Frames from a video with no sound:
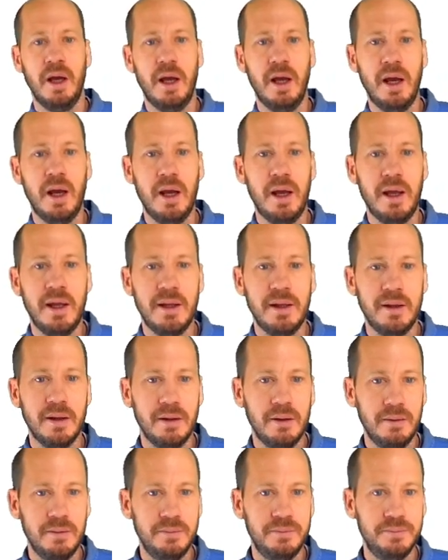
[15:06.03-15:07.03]
uh,
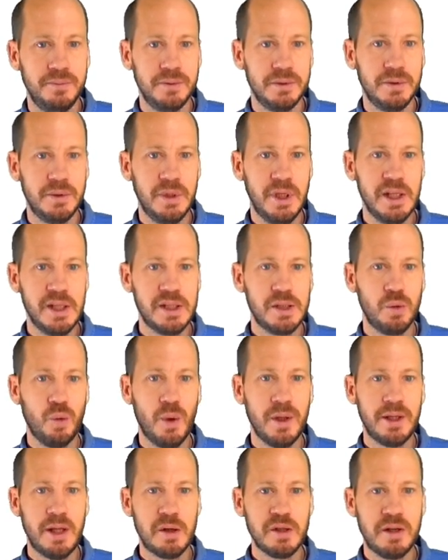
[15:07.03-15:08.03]
this
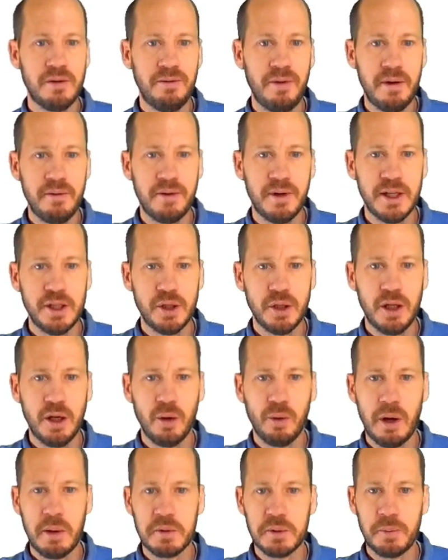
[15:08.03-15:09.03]
1,500
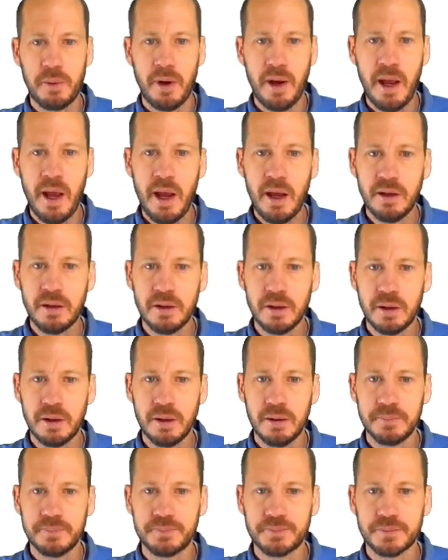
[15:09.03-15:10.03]
kilograms per
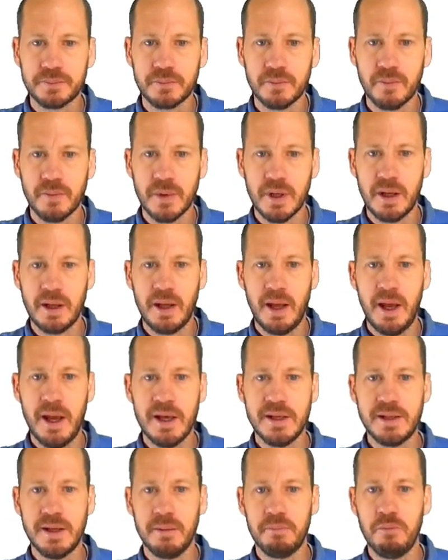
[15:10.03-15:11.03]
hectare
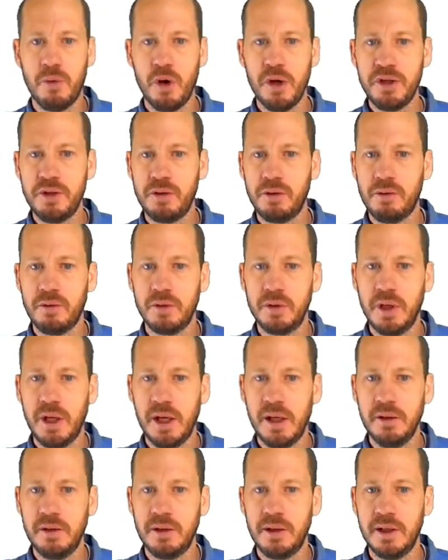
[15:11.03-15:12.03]
has a moisture
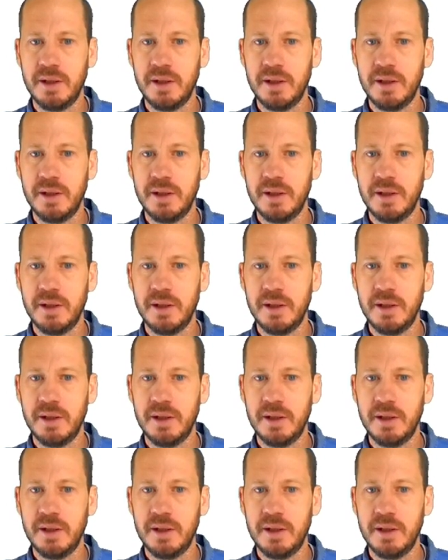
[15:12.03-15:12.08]
content.